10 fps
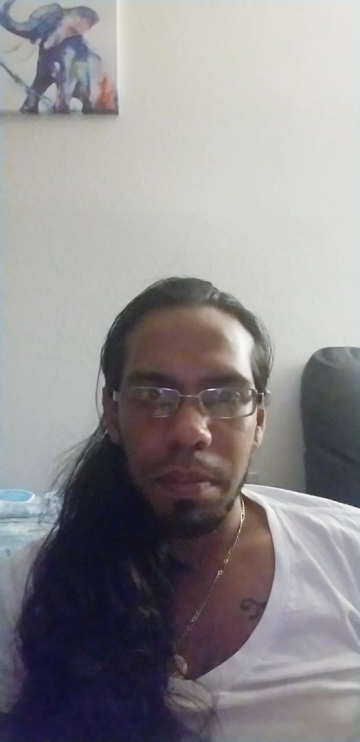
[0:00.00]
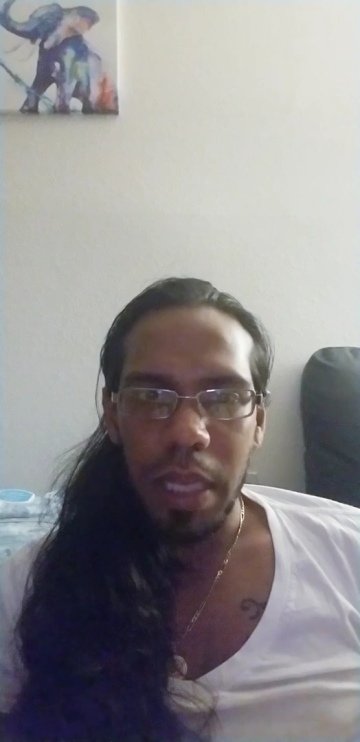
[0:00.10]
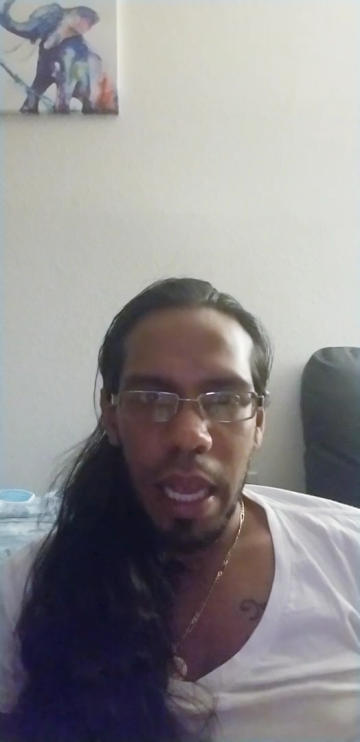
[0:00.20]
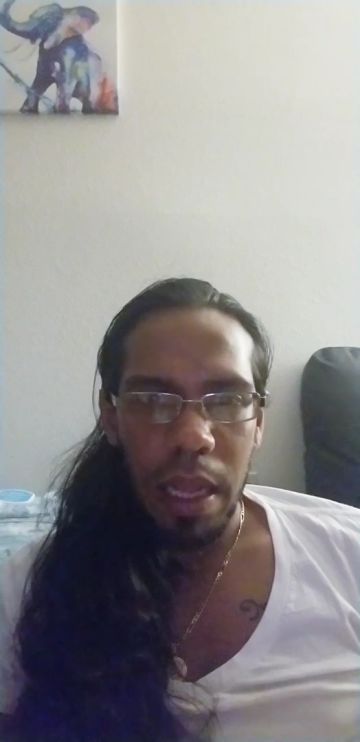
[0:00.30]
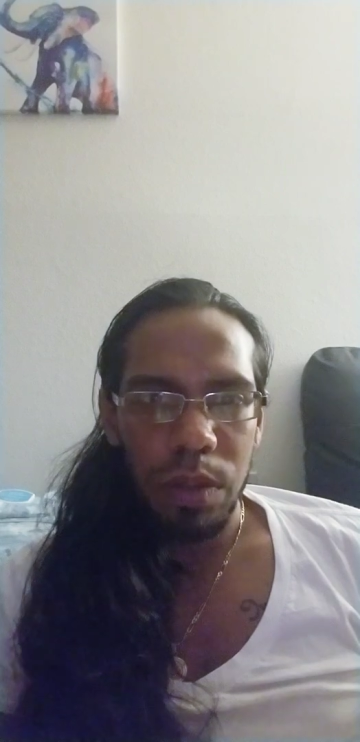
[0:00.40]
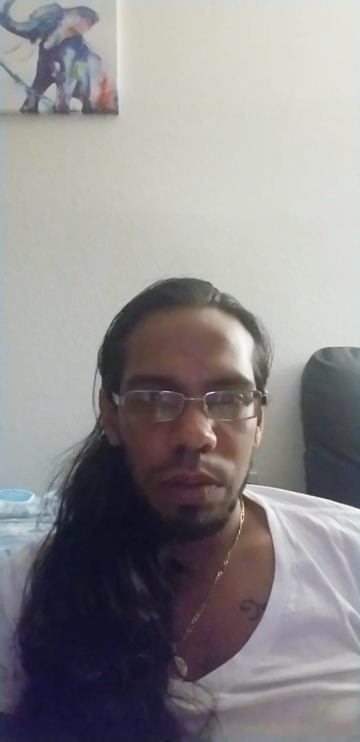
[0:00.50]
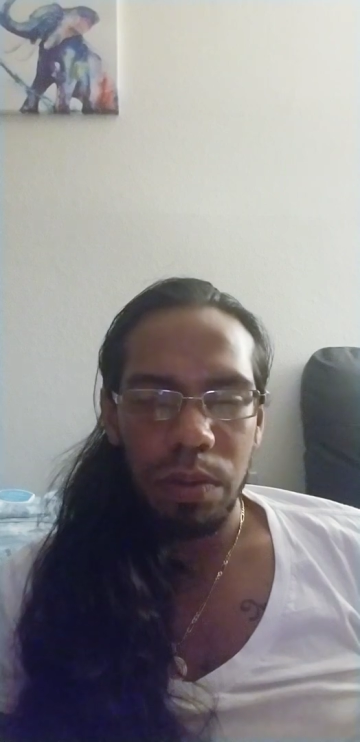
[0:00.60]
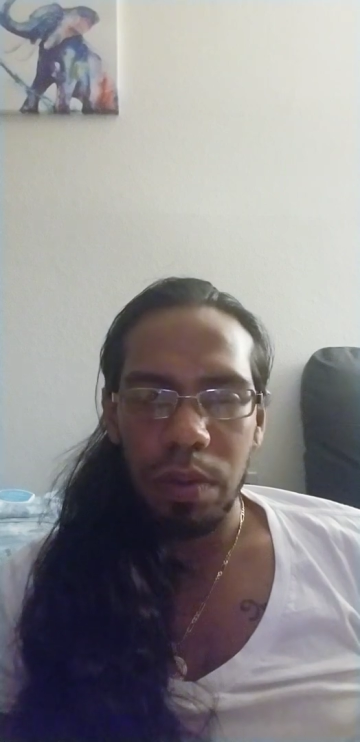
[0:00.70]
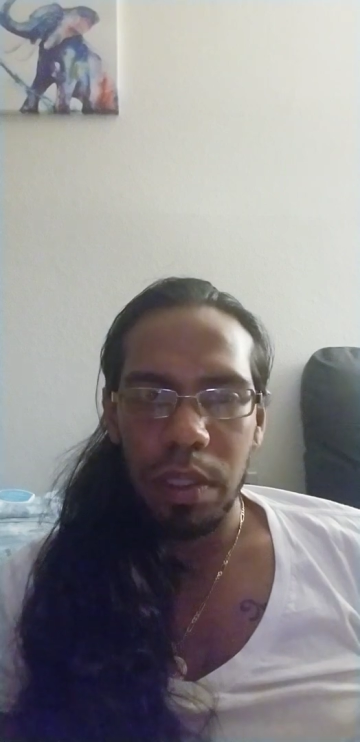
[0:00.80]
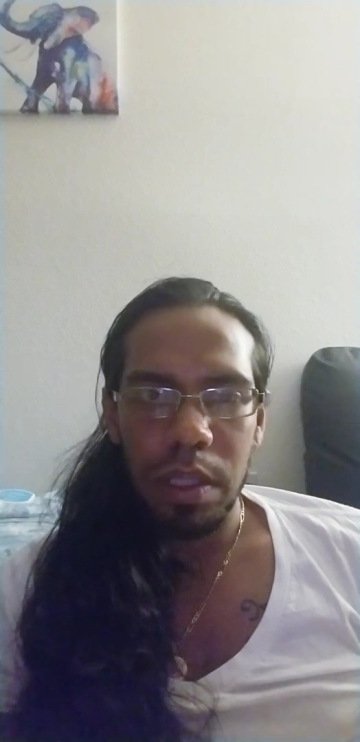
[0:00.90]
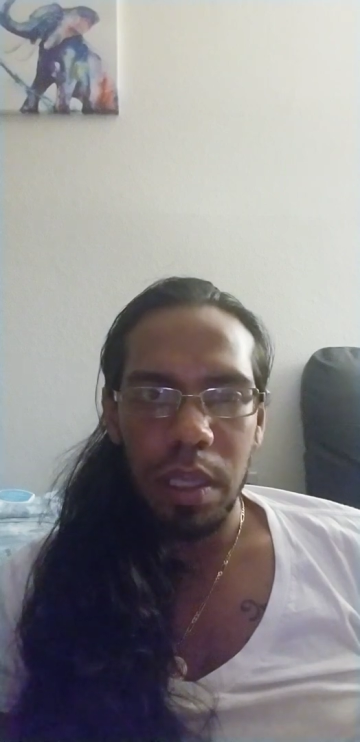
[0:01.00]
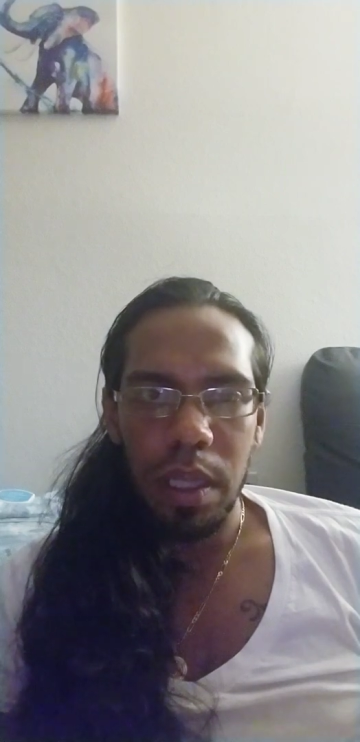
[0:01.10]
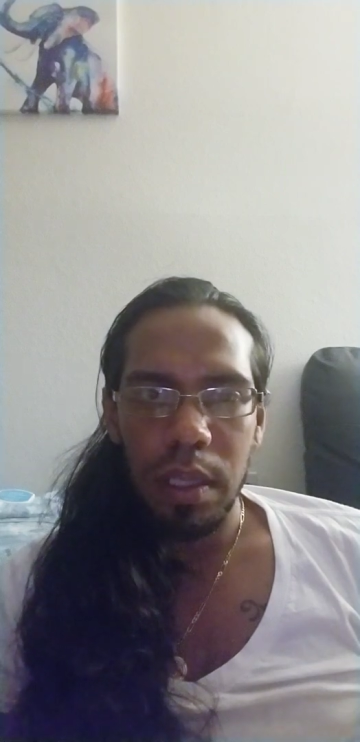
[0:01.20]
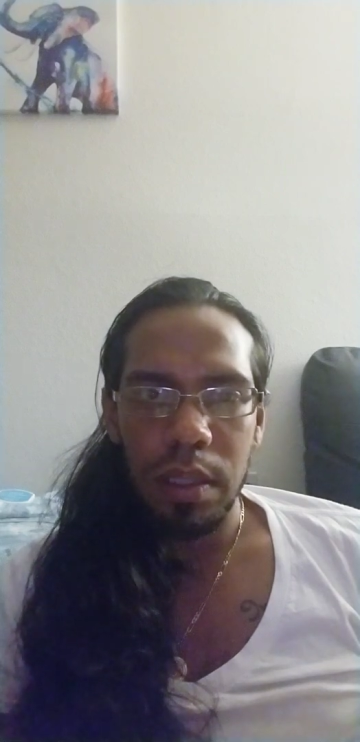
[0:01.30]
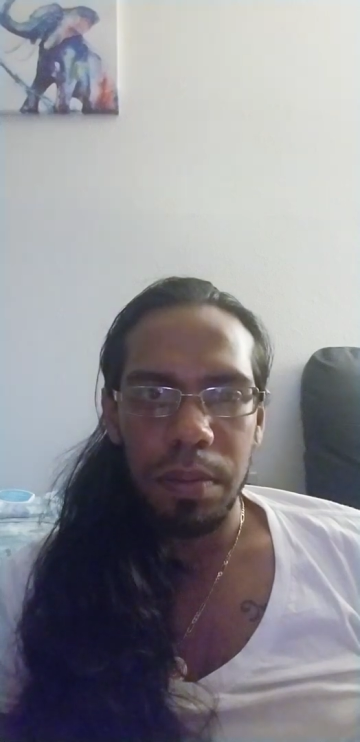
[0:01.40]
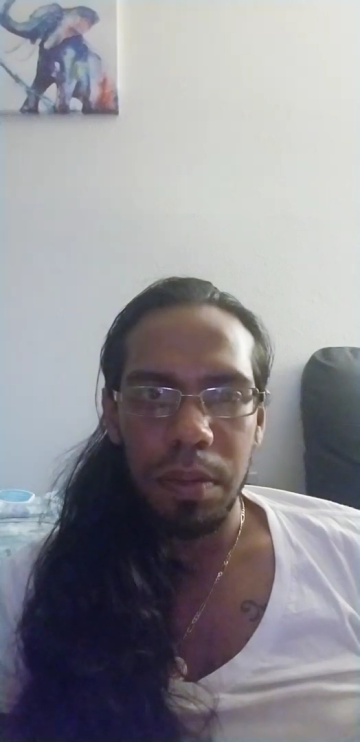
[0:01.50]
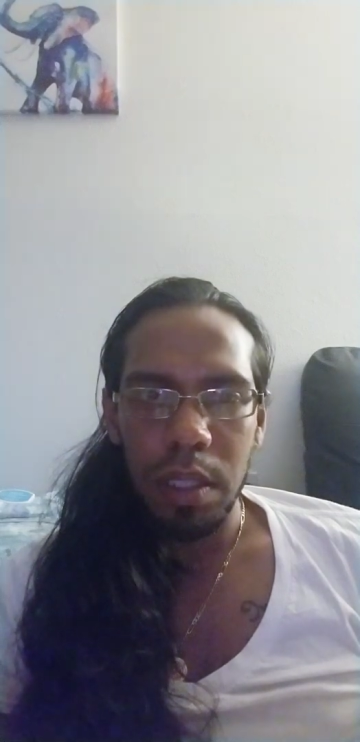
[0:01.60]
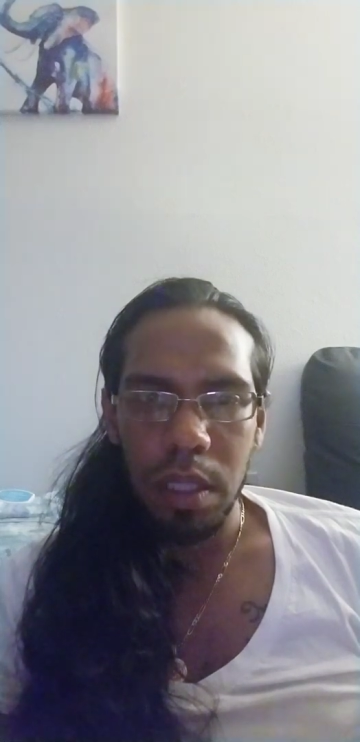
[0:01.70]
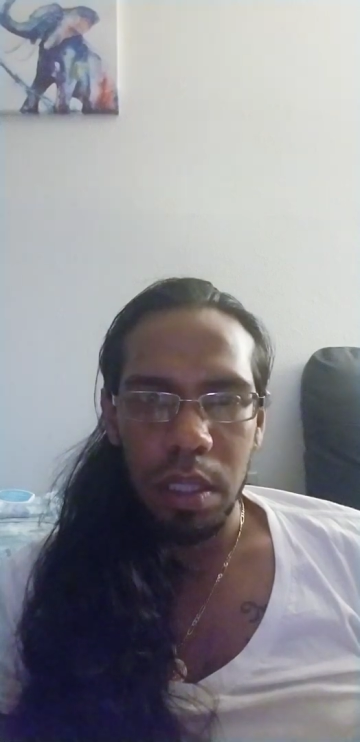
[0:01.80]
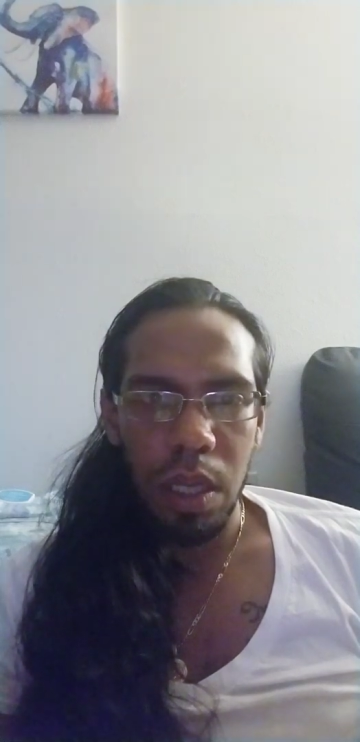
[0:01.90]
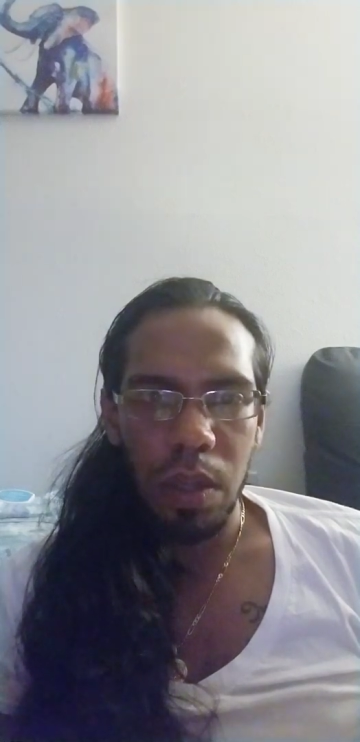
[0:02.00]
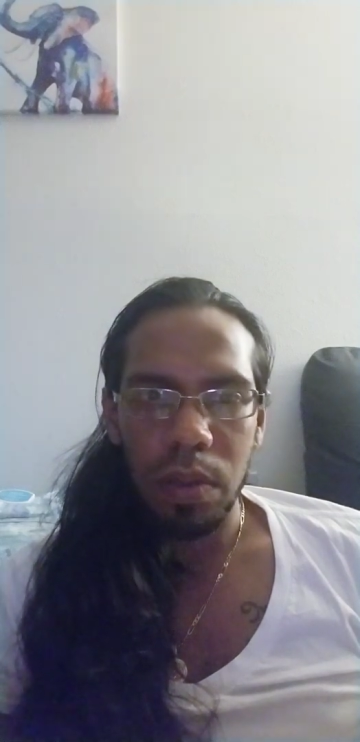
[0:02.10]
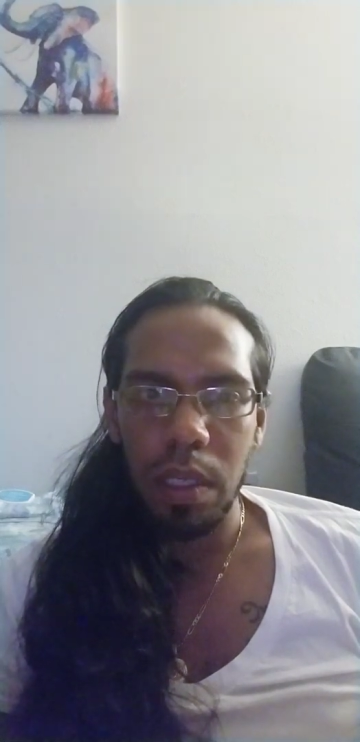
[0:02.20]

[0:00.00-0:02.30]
candles and some seashells,